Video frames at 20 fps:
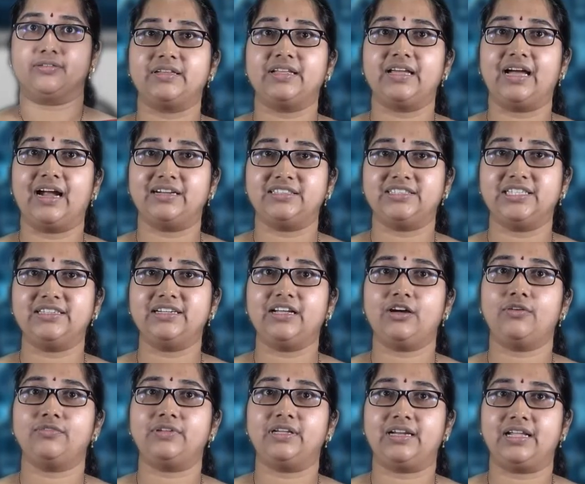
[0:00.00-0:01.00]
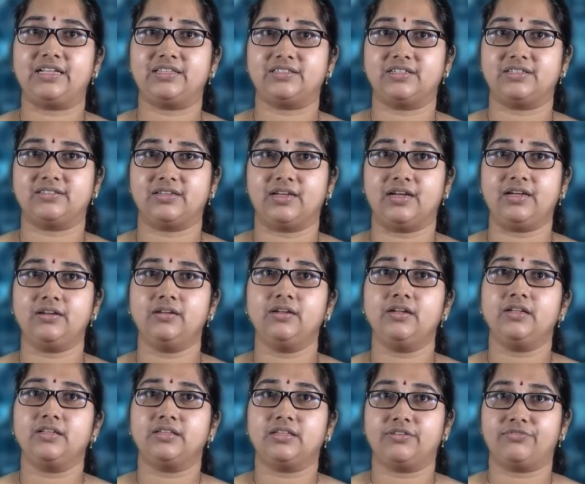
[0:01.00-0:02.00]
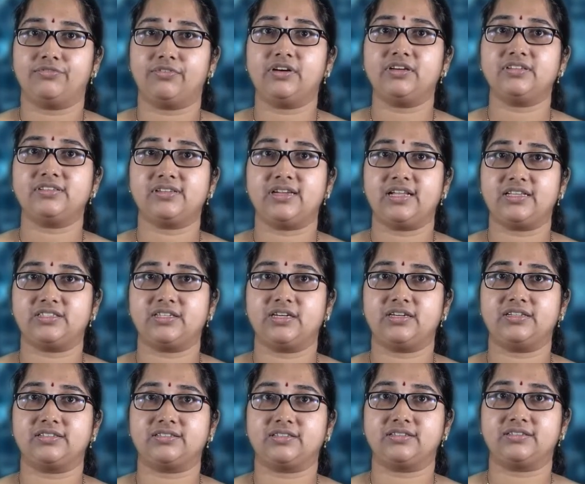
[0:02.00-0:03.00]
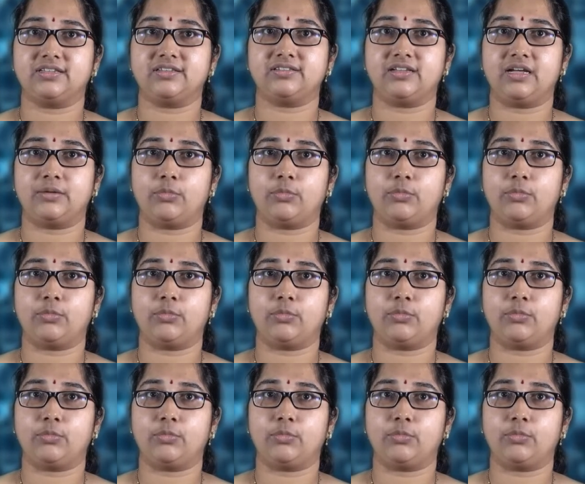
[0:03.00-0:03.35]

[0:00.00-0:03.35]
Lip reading: The agenda of the lectures are: the first lecture discusses